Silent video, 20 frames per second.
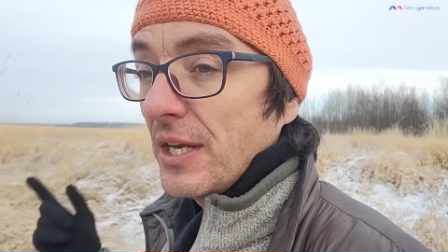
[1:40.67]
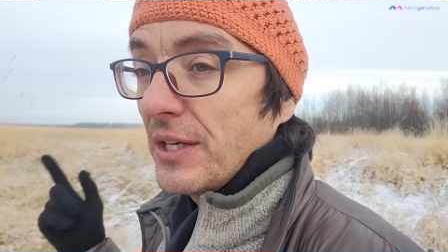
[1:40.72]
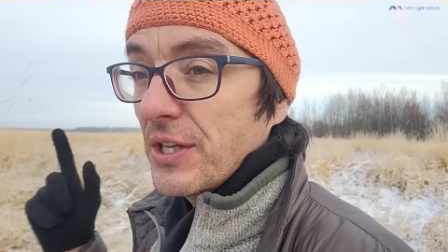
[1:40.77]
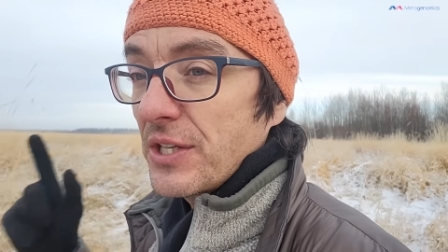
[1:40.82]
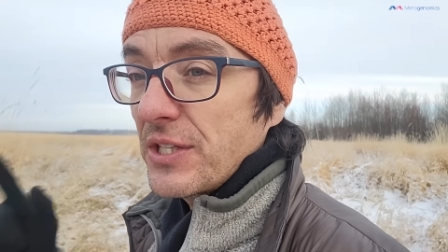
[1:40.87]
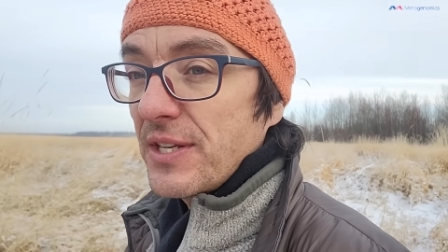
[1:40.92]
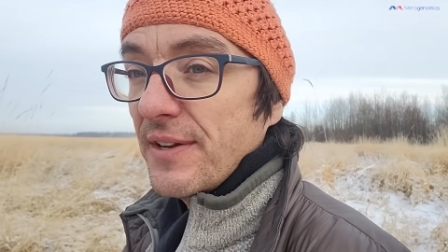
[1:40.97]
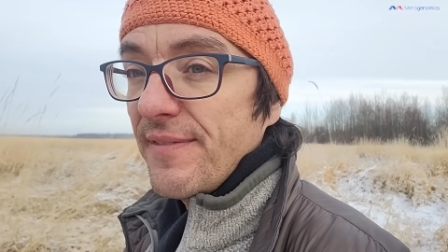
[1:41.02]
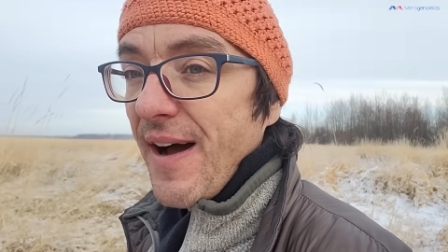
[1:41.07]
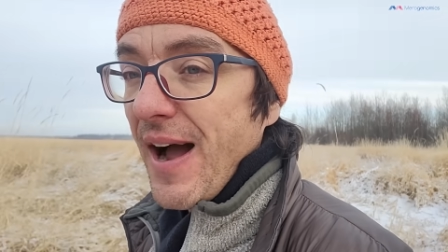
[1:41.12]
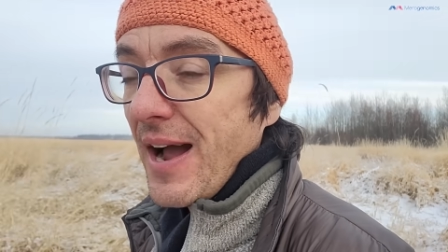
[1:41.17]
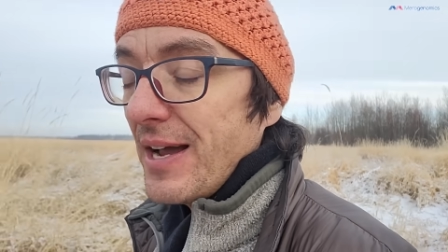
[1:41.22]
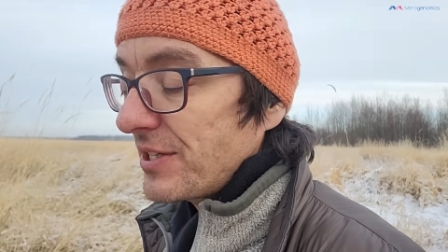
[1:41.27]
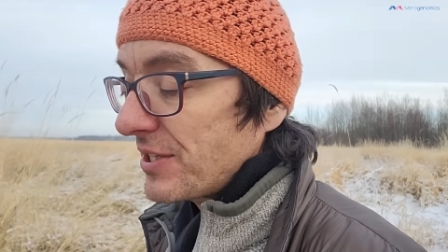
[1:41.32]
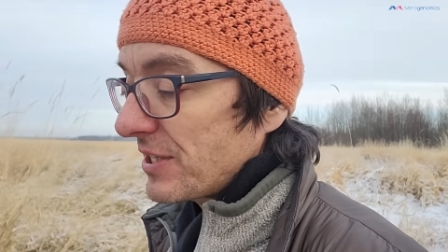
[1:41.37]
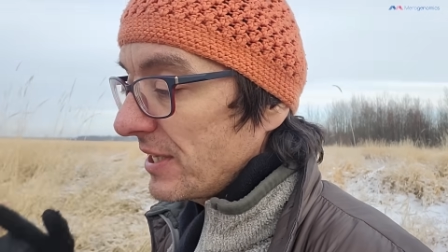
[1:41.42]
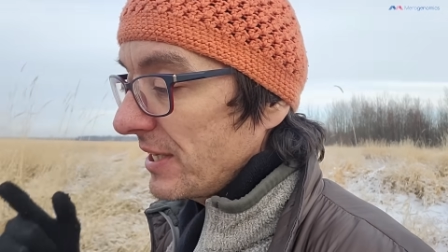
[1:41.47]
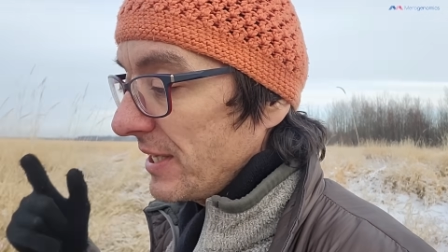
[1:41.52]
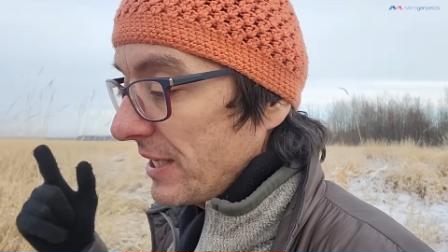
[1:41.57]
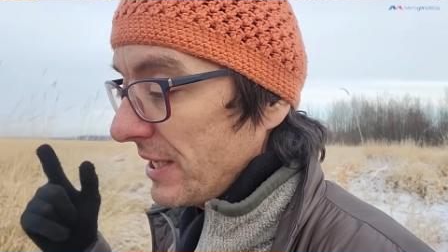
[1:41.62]
This
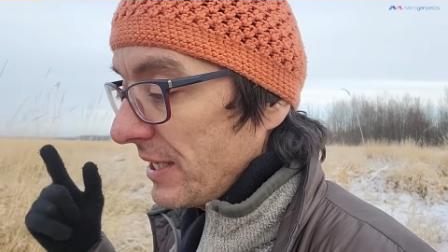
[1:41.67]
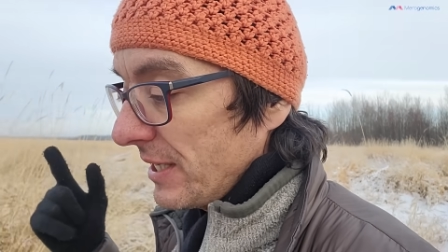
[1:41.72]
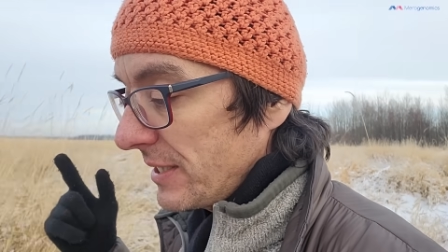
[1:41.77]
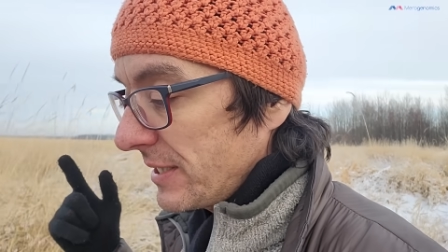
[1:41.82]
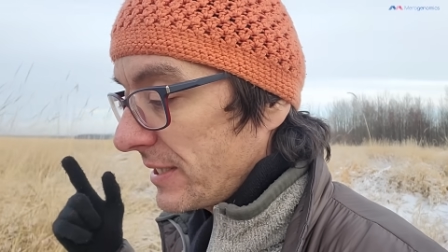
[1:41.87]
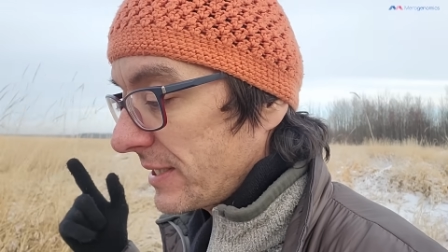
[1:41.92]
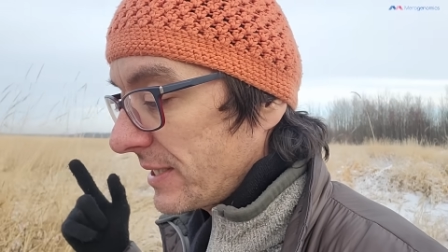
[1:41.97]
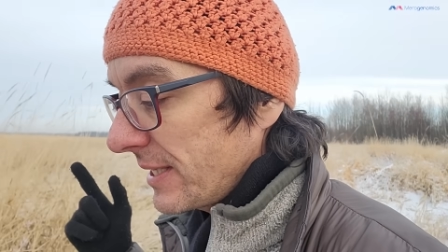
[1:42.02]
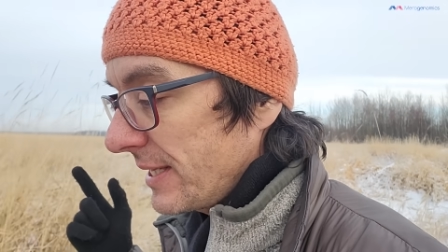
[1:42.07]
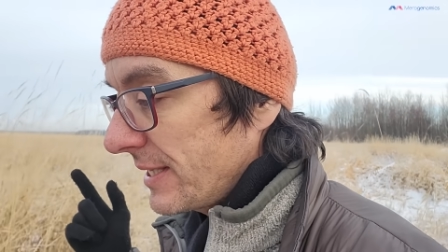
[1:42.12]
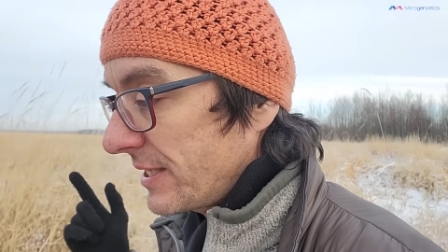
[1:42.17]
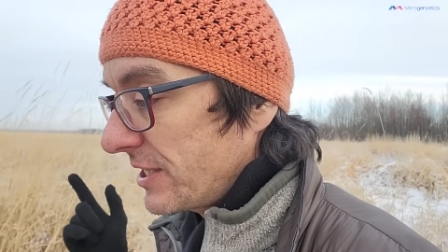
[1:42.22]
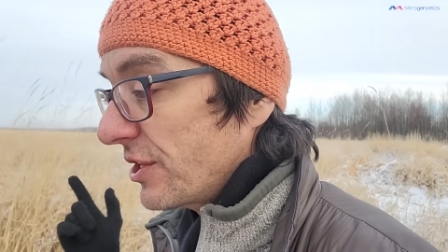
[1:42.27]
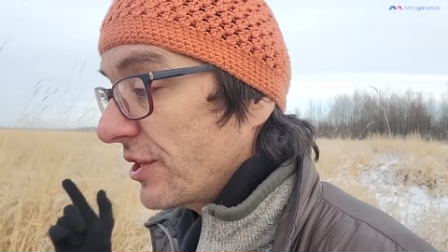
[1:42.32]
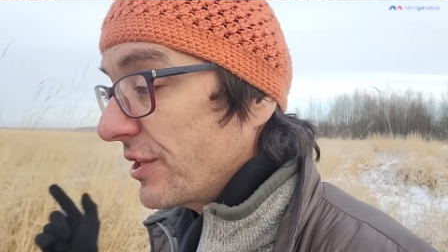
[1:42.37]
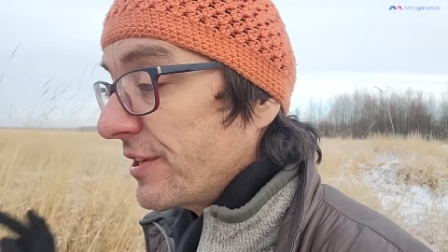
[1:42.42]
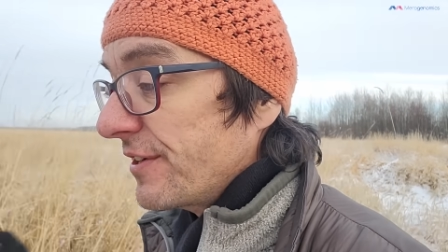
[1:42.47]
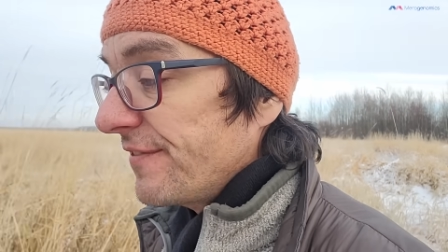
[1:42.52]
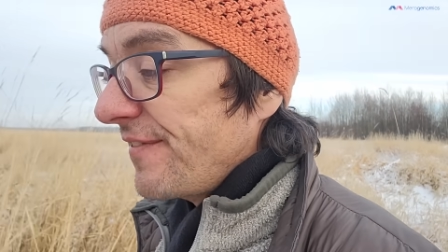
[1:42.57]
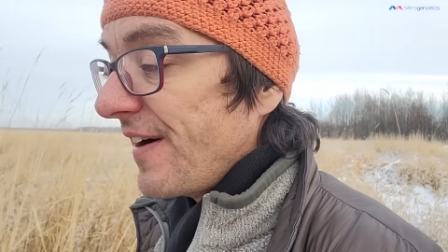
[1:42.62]
device is uh,
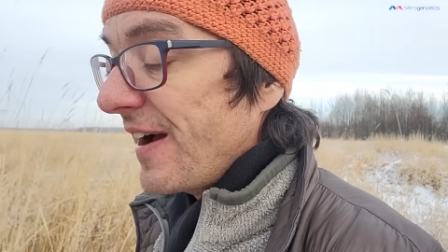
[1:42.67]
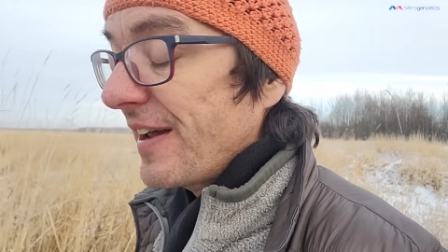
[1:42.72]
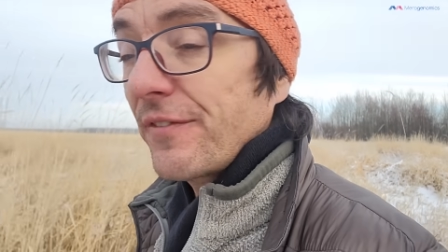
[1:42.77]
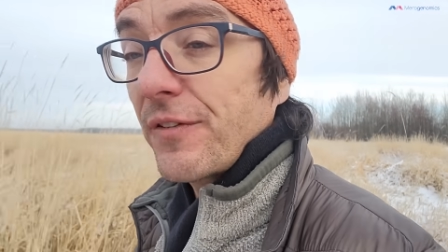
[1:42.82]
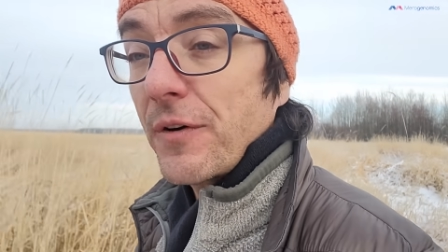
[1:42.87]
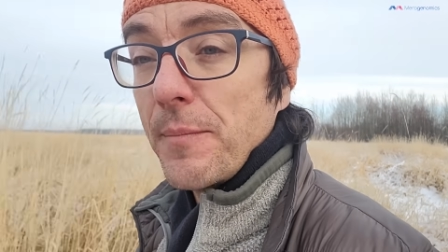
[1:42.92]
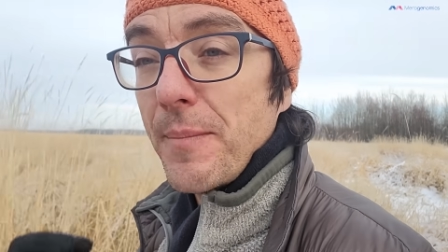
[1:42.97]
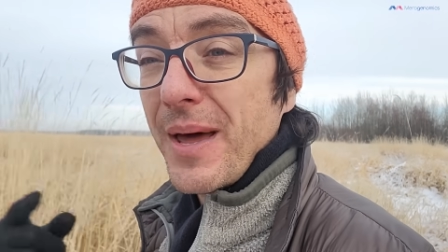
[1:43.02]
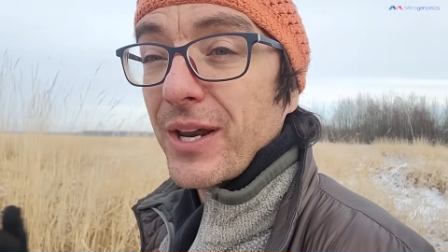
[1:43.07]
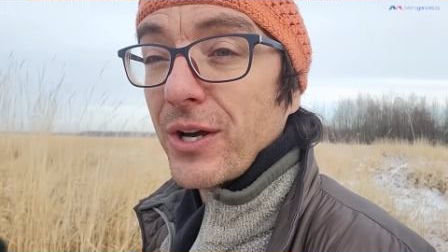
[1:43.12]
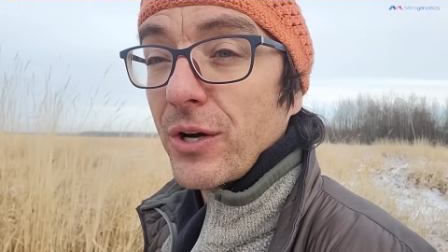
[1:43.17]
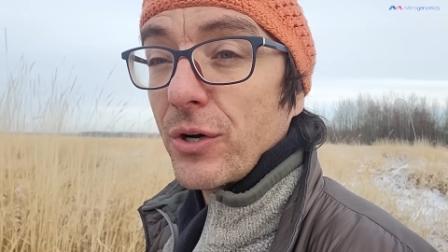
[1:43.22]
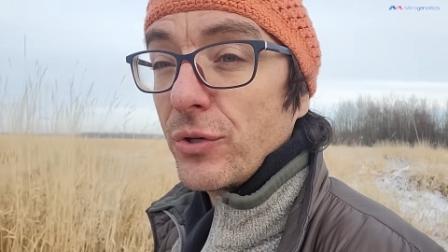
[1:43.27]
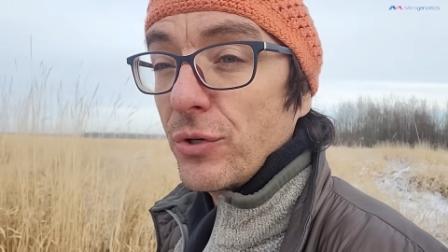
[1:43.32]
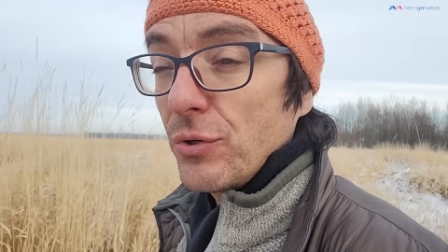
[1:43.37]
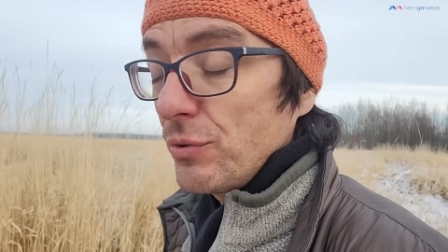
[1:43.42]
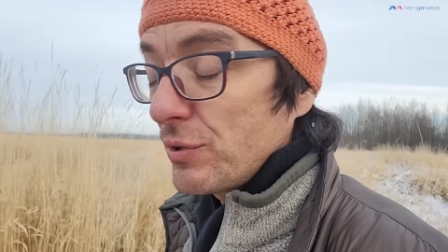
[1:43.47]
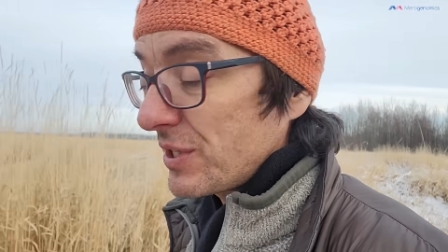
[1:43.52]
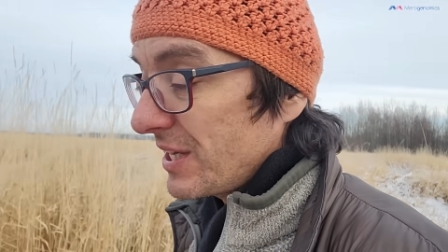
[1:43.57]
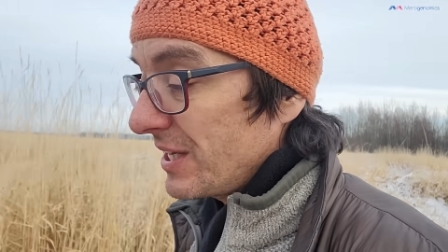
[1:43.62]
certified for medical
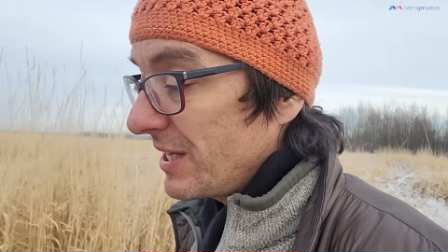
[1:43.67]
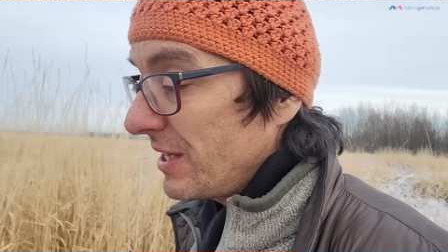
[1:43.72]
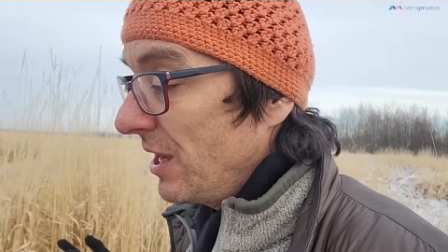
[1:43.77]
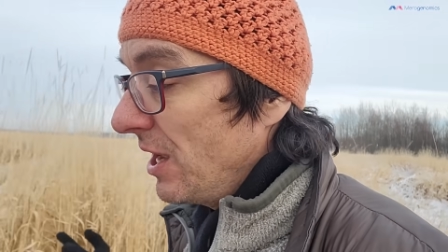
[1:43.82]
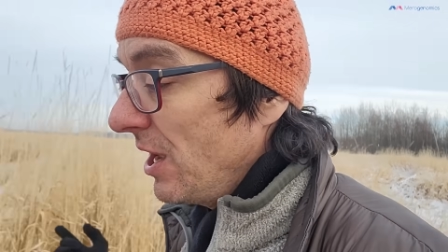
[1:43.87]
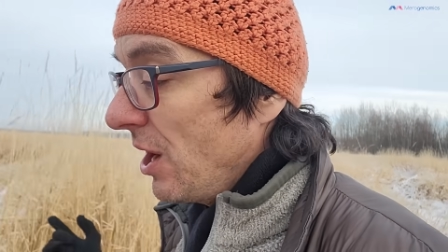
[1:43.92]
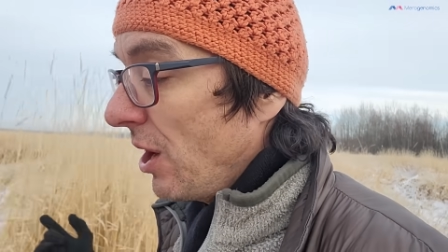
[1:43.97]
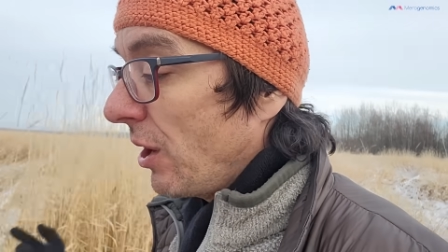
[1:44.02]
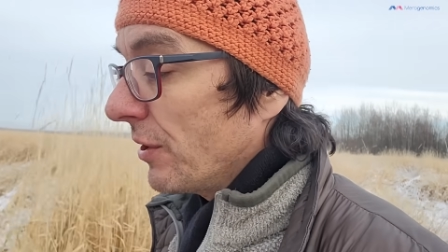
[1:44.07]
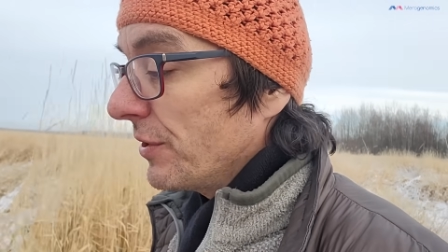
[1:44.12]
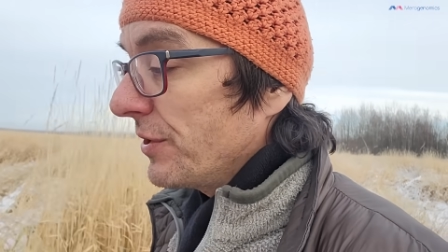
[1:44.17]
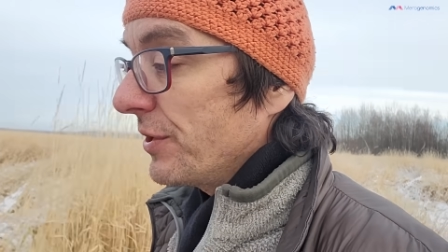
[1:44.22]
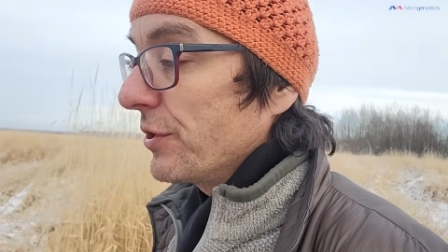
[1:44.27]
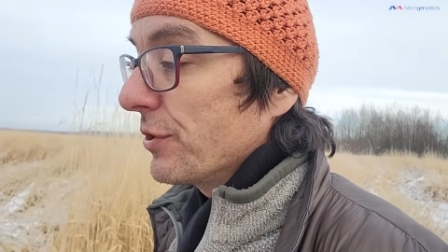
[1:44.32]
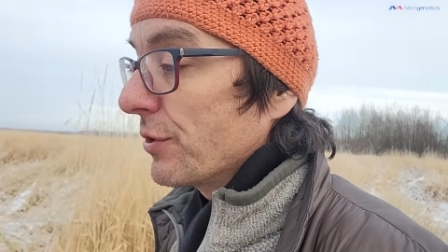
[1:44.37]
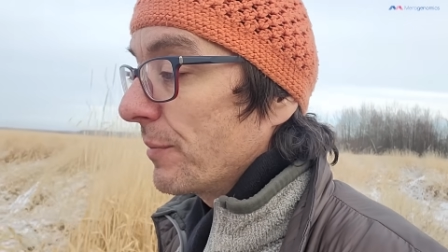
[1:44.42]
use in, on the